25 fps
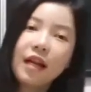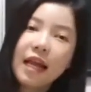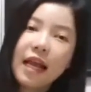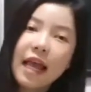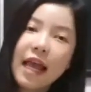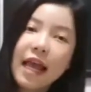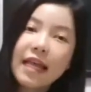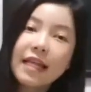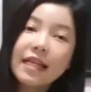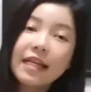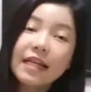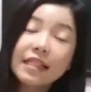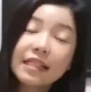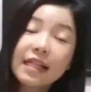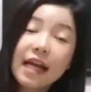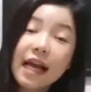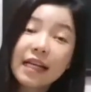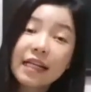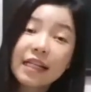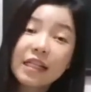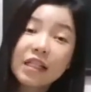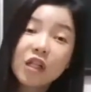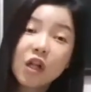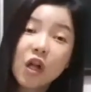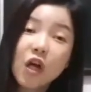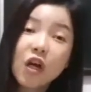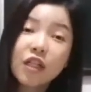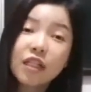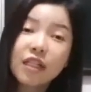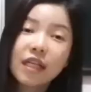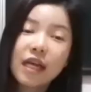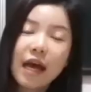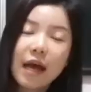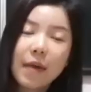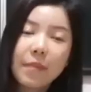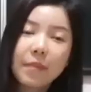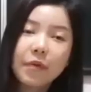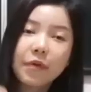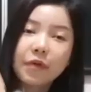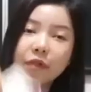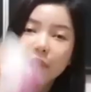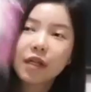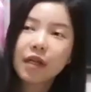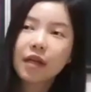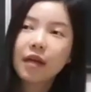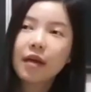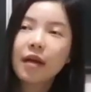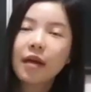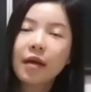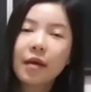And a tiny slot, I put
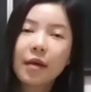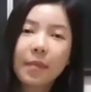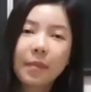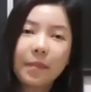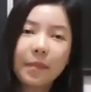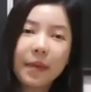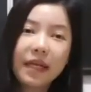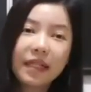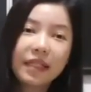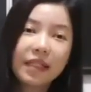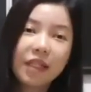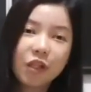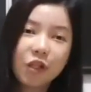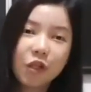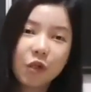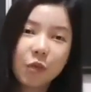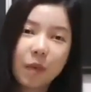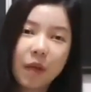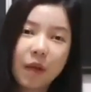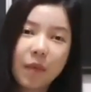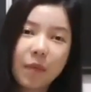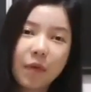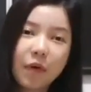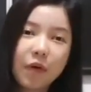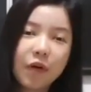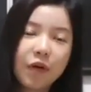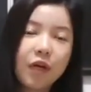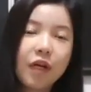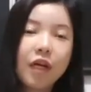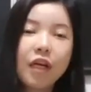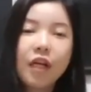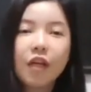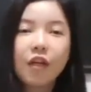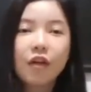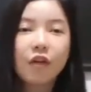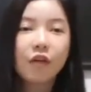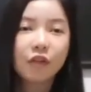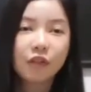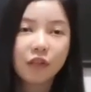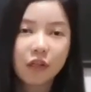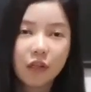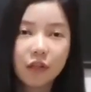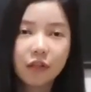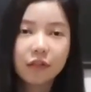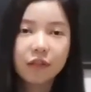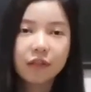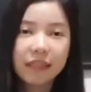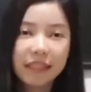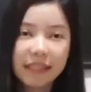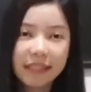my tissue paper. You know,
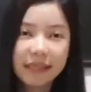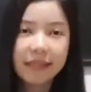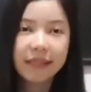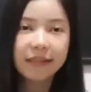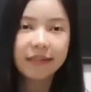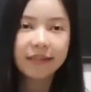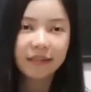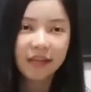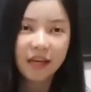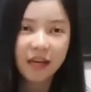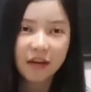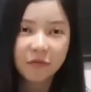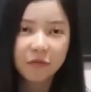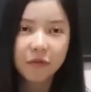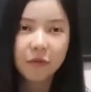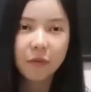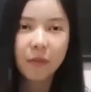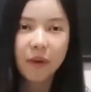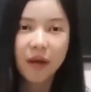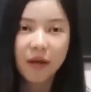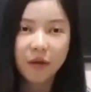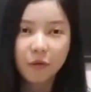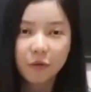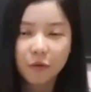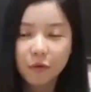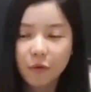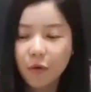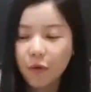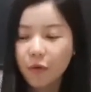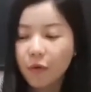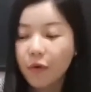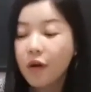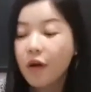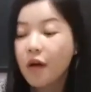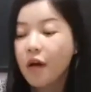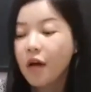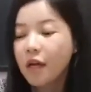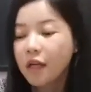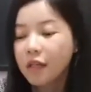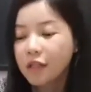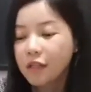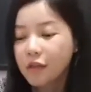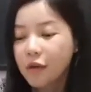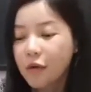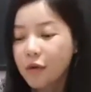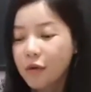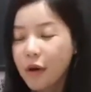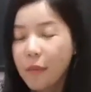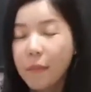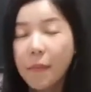girls need this everywhere you go.
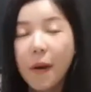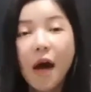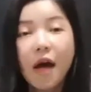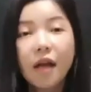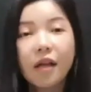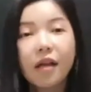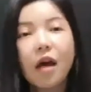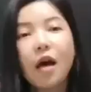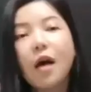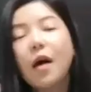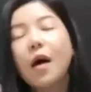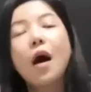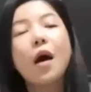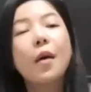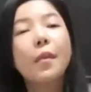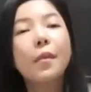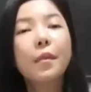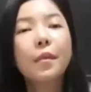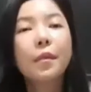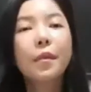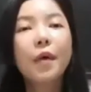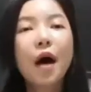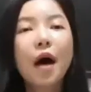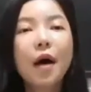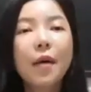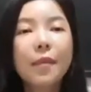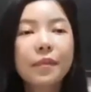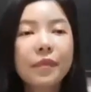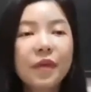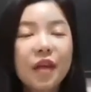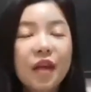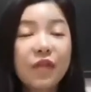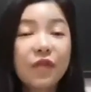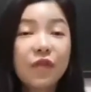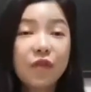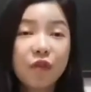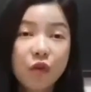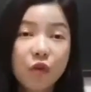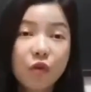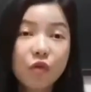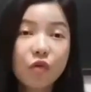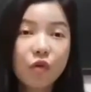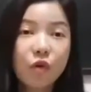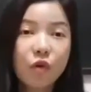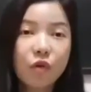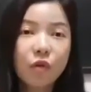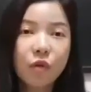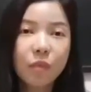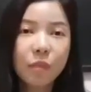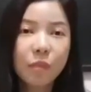So apart, if you
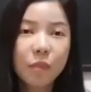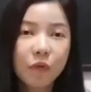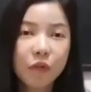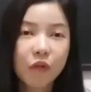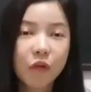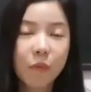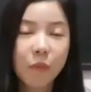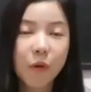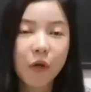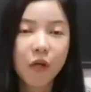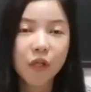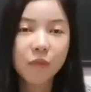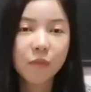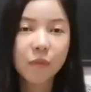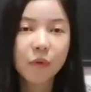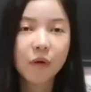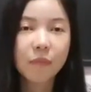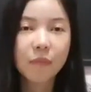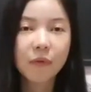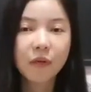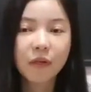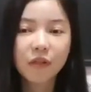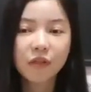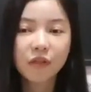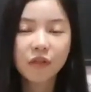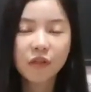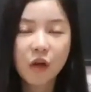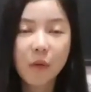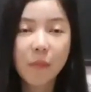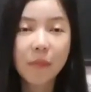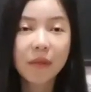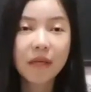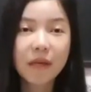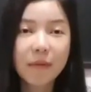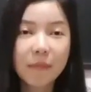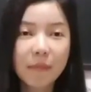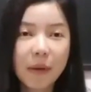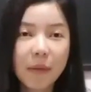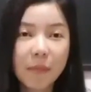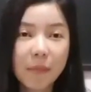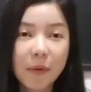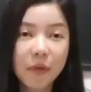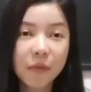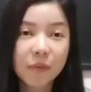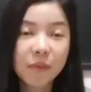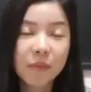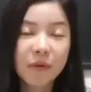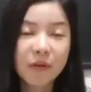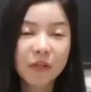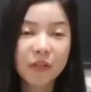don't put your passport, because normally my
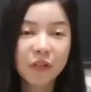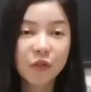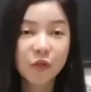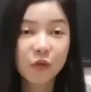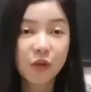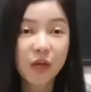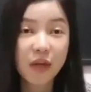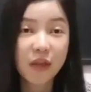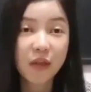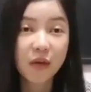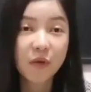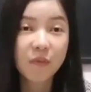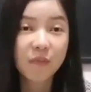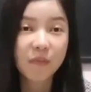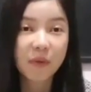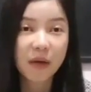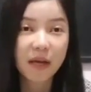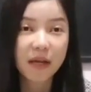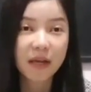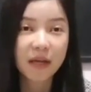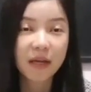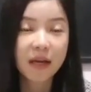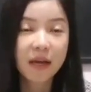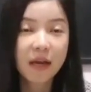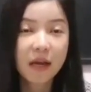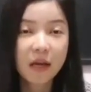passport is together with my